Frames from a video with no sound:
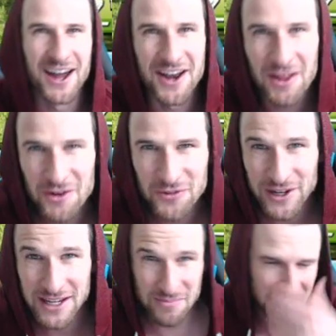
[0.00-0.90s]
another
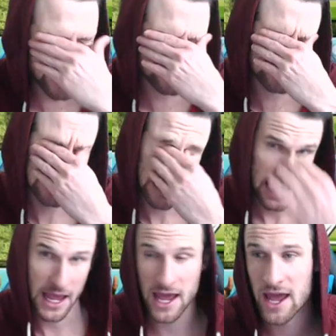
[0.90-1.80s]
freaking base?
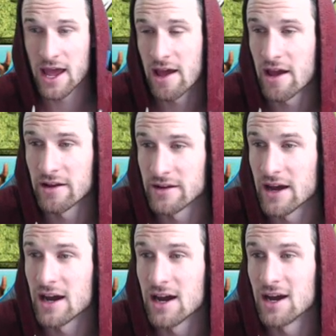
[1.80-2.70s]
And,
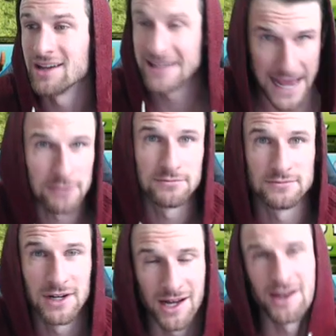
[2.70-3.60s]
uh, yeah,
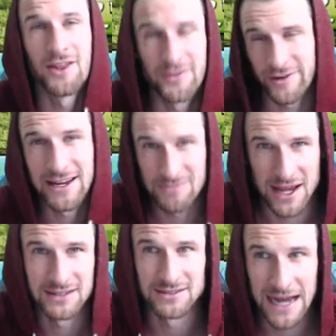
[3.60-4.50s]
another freaking
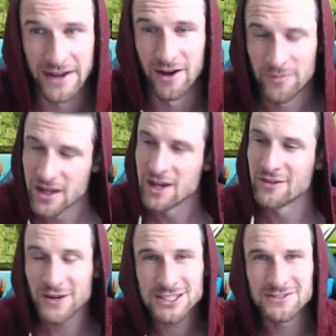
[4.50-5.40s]
base. I know.
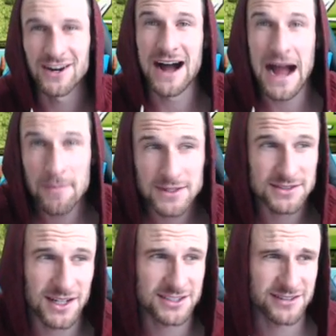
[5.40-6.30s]
First of all, I'm
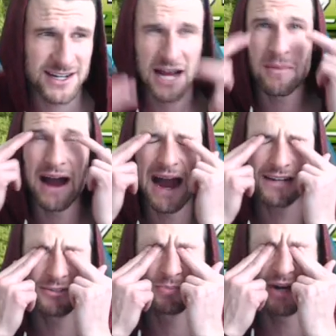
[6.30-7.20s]
exhausted right now. My
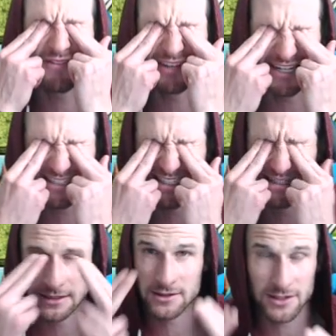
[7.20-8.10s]
eyes are puffy because I
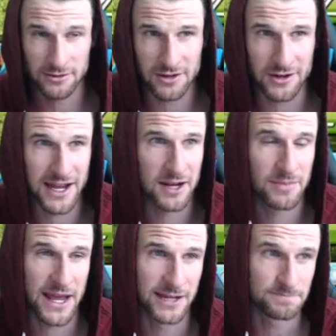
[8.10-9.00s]
literally rolled out of
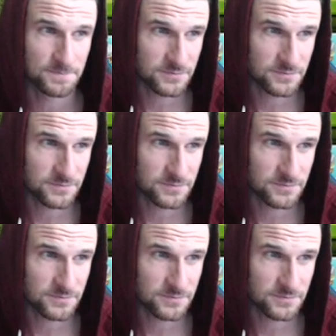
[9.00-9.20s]
bed